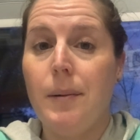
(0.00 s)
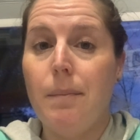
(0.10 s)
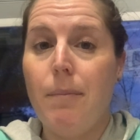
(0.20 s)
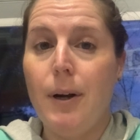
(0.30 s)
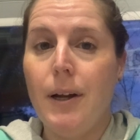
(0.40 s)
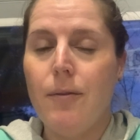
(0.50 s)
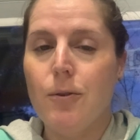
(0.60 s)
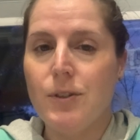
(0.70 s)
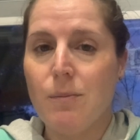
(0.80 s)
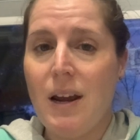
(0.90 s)
But
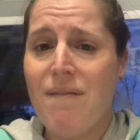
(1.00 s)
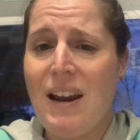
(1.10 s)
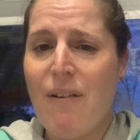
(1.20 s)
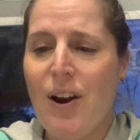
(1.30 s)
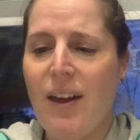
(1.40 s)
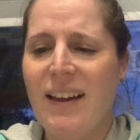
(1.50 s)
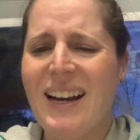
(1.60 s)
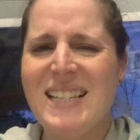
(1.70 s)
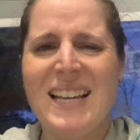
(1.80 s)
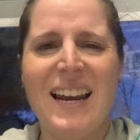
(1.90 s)
those are my favorite. Like
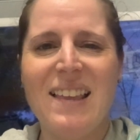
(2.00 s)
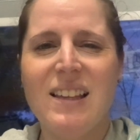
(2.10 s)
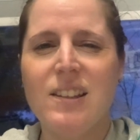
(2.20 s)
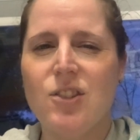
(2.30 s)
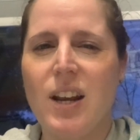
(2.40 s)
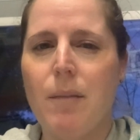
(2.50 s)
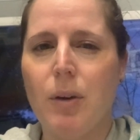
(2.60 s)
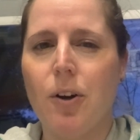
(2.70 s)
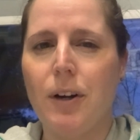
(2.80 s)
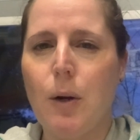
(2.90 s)
I said, I think the Jeanette
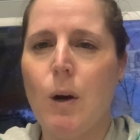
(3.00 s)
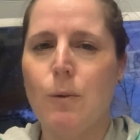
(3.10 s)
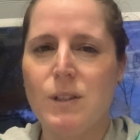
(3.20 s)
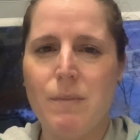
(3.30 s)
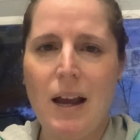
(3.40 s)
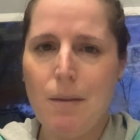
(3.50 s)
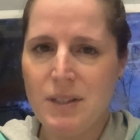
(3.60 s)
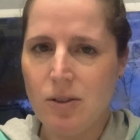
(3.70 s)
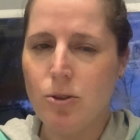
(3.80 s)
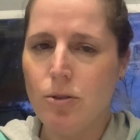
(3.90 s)
McCurdy one was my
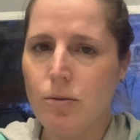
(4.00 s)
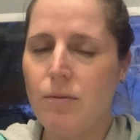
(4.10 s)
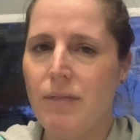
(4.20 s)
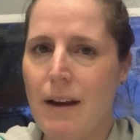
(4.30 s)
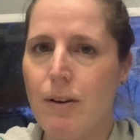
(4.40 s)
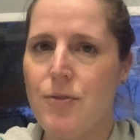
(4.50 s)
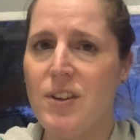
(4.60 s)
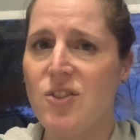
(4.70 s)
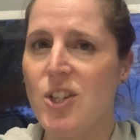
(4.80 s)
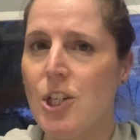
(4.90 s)
absolute favorite
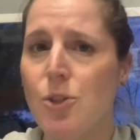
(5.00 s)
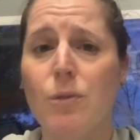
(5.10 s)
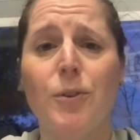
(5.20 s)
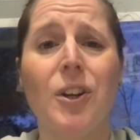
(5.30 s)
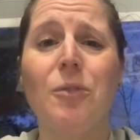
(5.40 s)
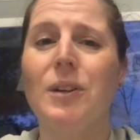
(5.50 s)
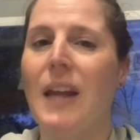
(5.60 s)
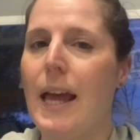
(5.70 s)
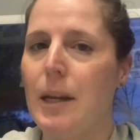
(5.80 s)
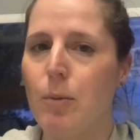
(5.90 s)
this year. So if you're going to read
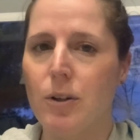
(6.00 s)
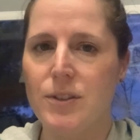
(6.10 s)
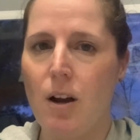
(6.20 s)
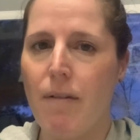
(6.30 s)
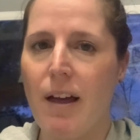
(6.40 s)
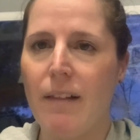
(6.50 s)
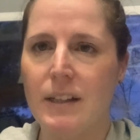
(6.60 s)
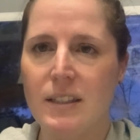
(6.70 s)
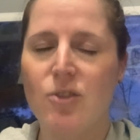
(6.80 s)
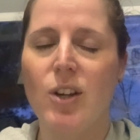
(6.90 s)
any books off of that
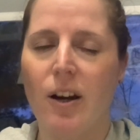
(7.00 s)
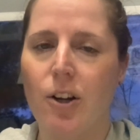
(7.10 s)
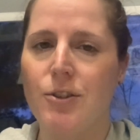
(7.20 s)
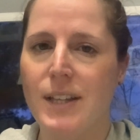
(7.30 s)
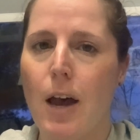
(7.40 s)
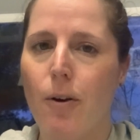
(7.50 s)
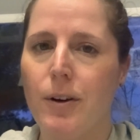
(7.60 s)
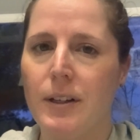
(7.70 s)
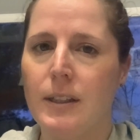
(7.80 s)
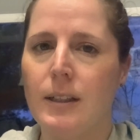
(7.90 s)
list, check hers out
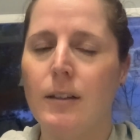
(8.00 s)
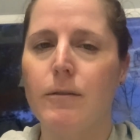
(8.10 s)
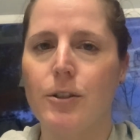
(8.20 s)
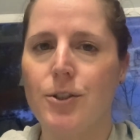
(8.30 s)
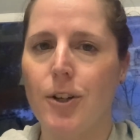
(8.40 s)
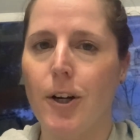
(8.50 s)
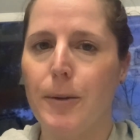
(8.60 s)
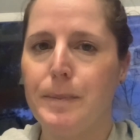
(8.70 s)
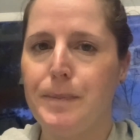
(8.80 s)
for sure.